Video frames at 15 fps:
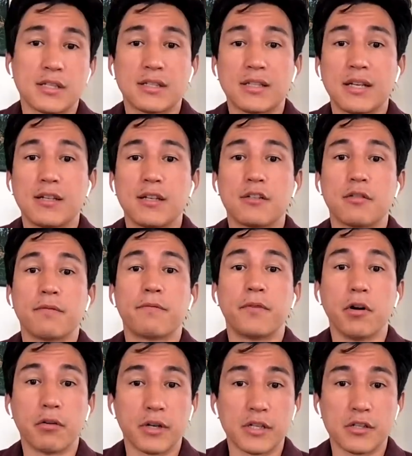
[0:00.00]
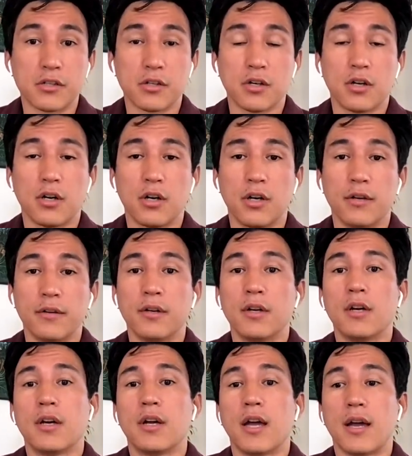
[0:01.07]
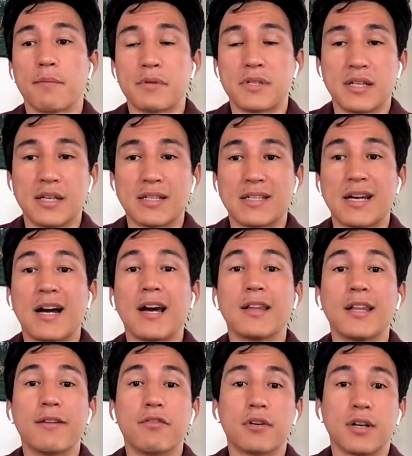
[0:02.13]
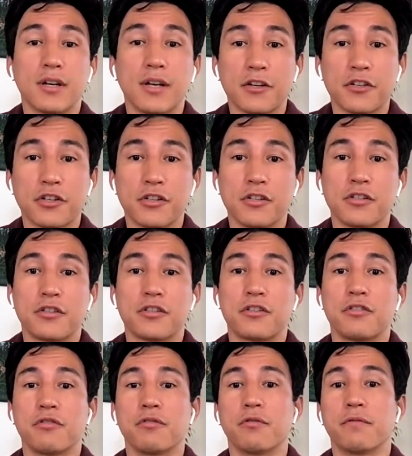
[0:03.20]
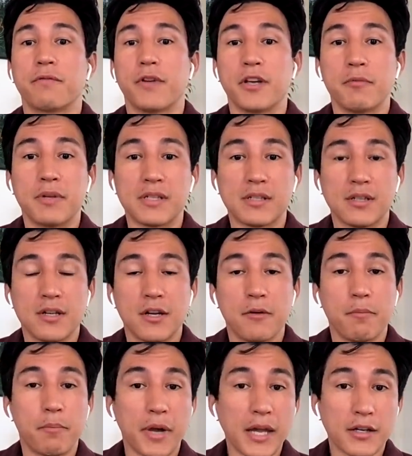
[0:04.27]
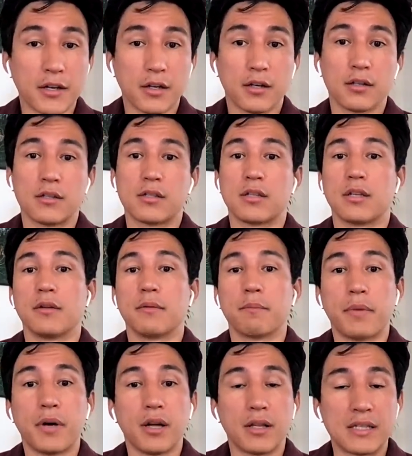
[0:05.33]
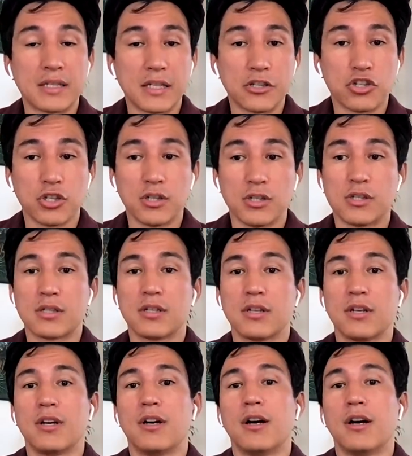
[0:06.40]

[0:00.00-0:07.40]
has tended to focus on Epstein's high level connections to famous bankers and politicians,